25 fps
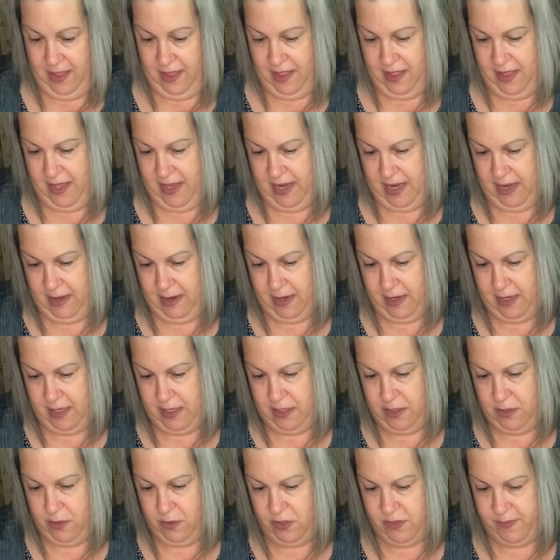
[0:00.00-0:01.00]
Then I'm going to
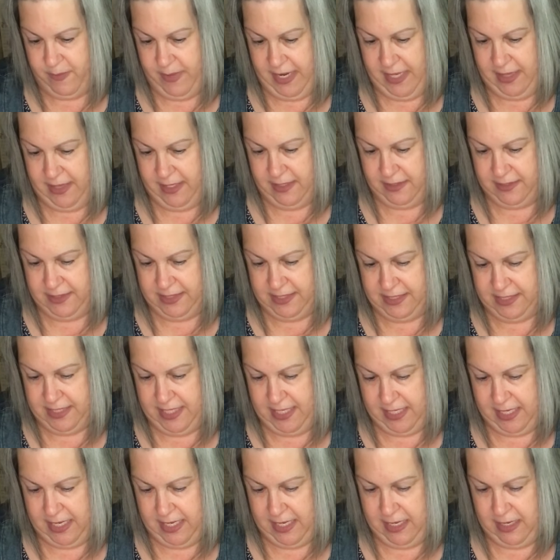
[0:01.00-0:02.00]
use my little
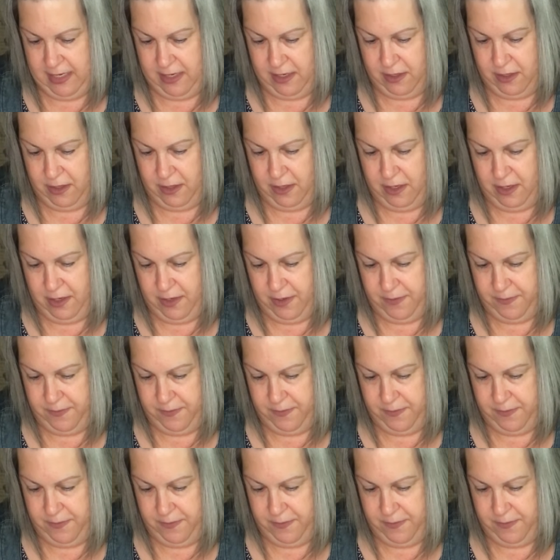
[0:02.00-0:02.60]
stick here,